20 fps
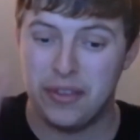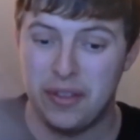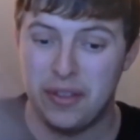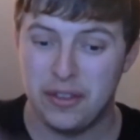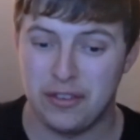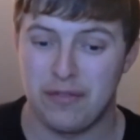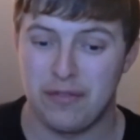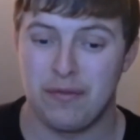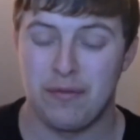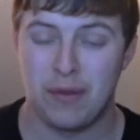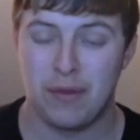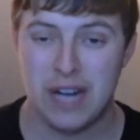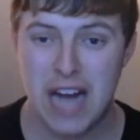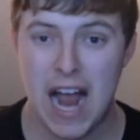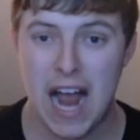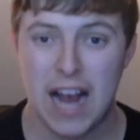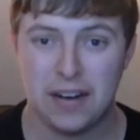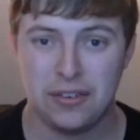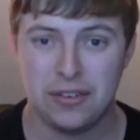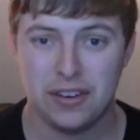This
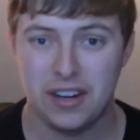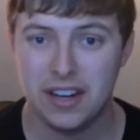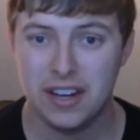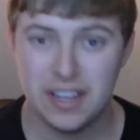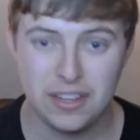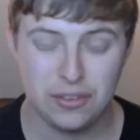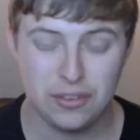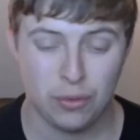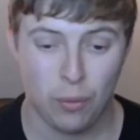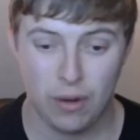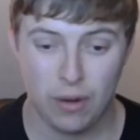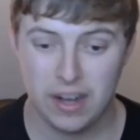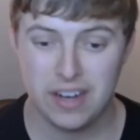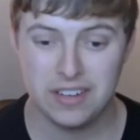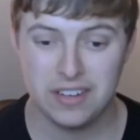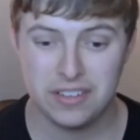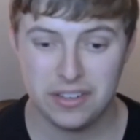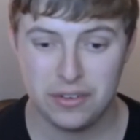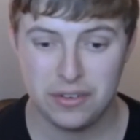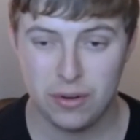reaction is
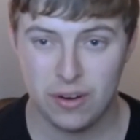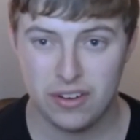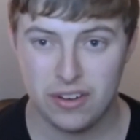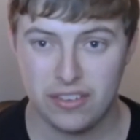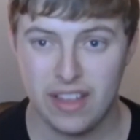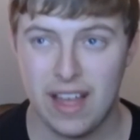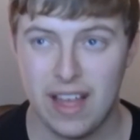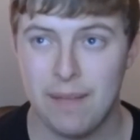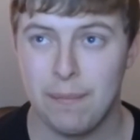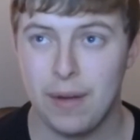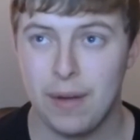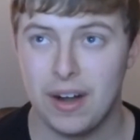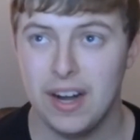oriented towards that, but